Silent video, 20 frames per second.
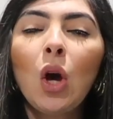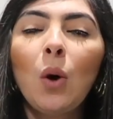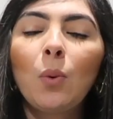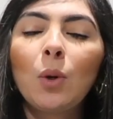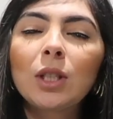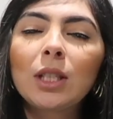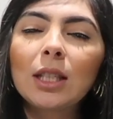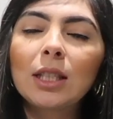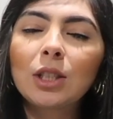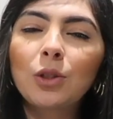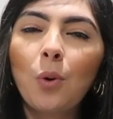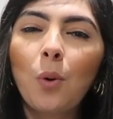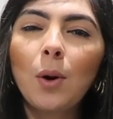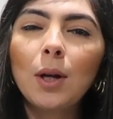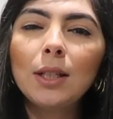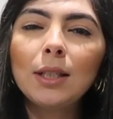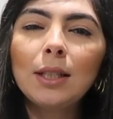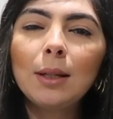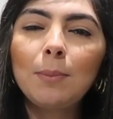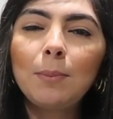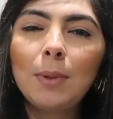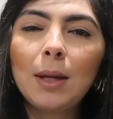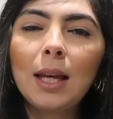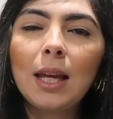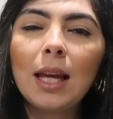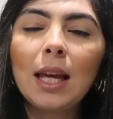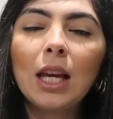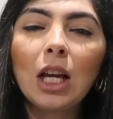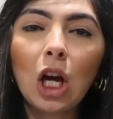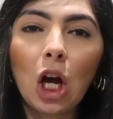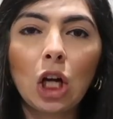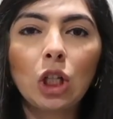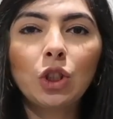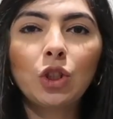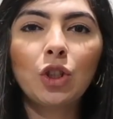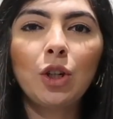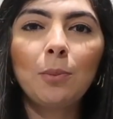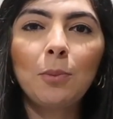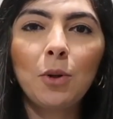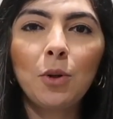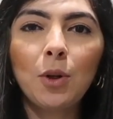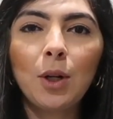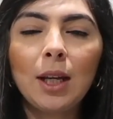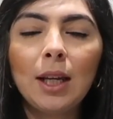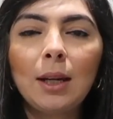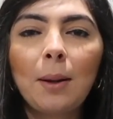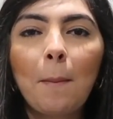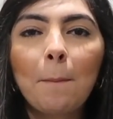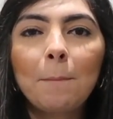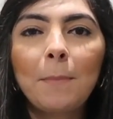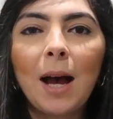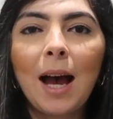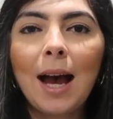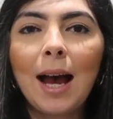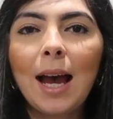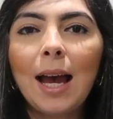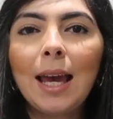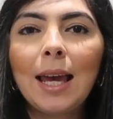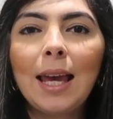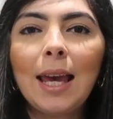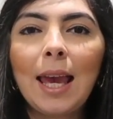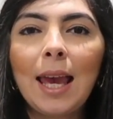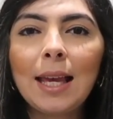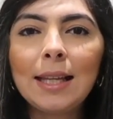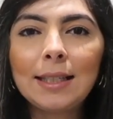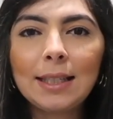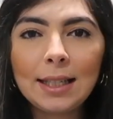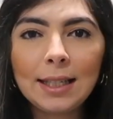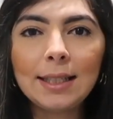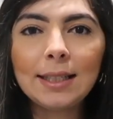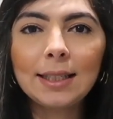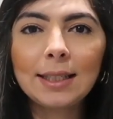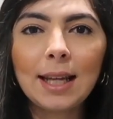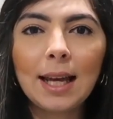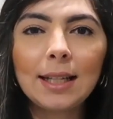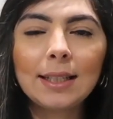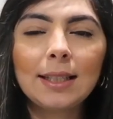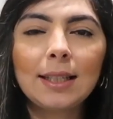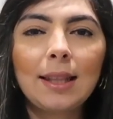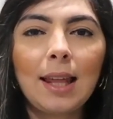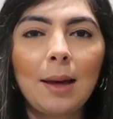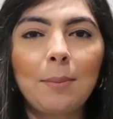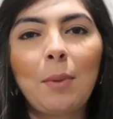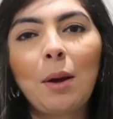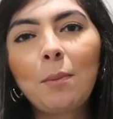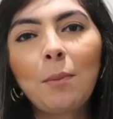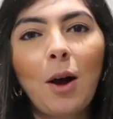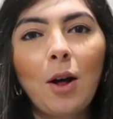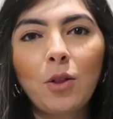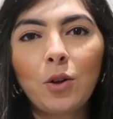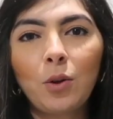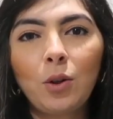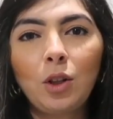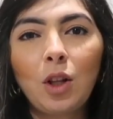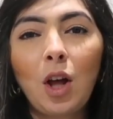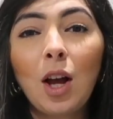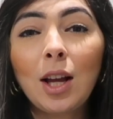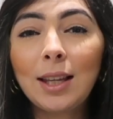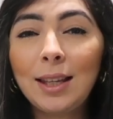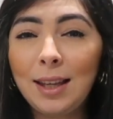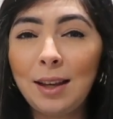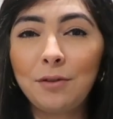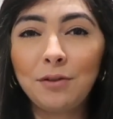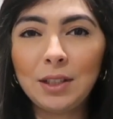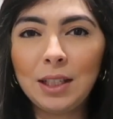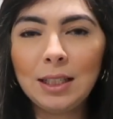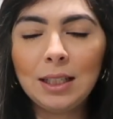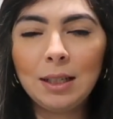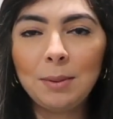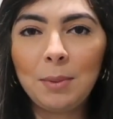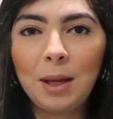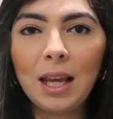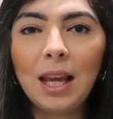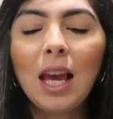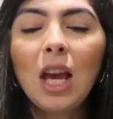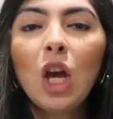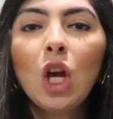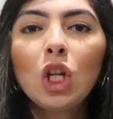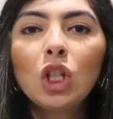which is going to be contributed by a tea set that my mother-in-law gifted to me.